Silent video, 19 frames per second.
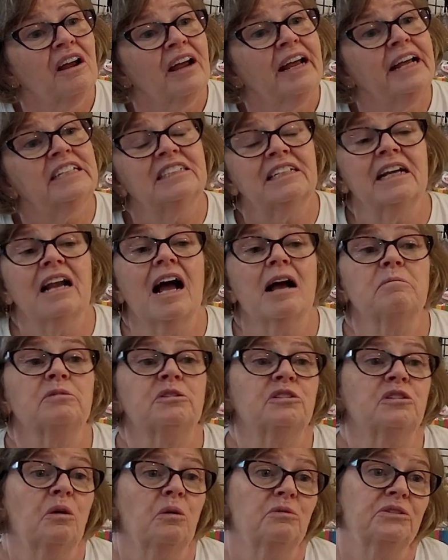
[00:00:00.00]
He said, I'm
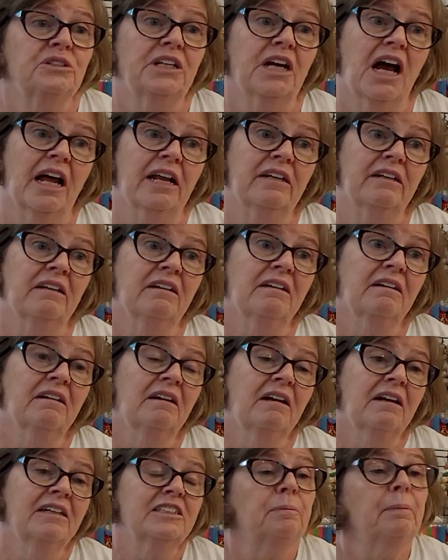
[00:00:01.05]
so done.
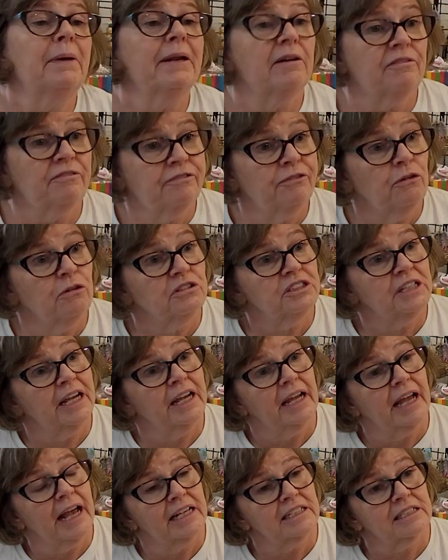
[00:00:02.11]
It's been a full
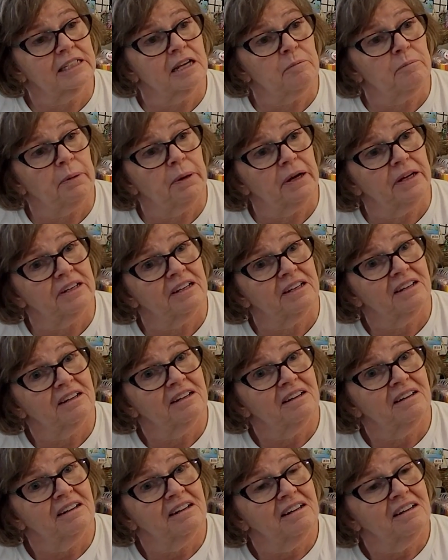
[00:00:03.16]
day, hasn't it? It's bud? so
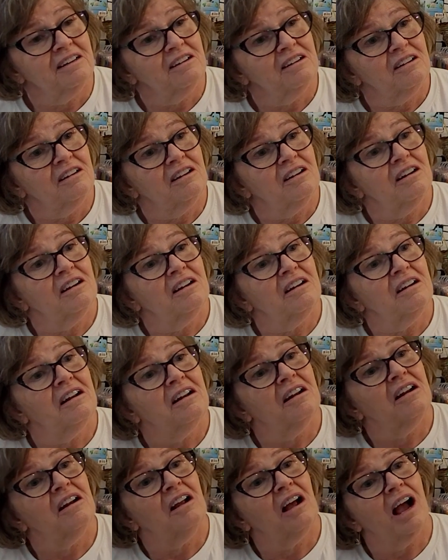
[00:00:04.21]
hard to train humans,
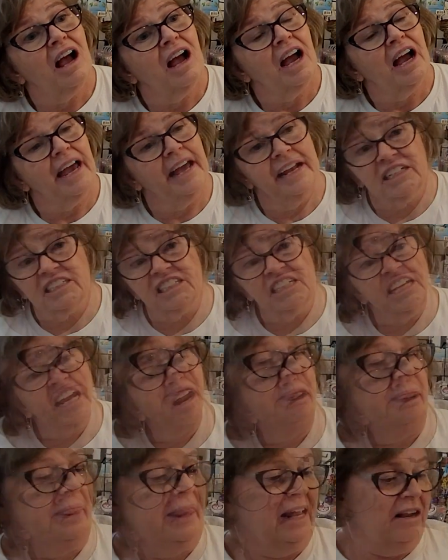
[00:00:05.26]
too, isn't it?
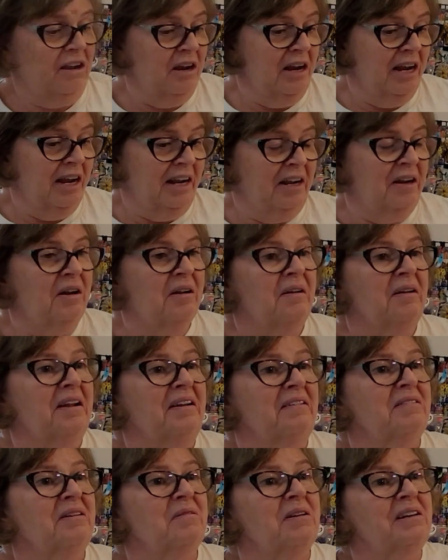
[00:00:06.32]
Awesome,
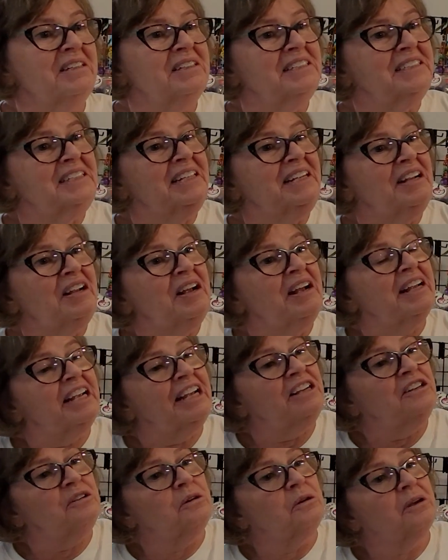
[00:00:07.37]
Max. Awesome.
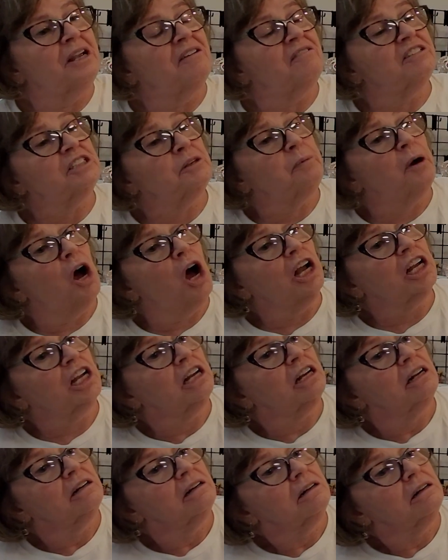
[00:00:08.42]
Can you give us a buck?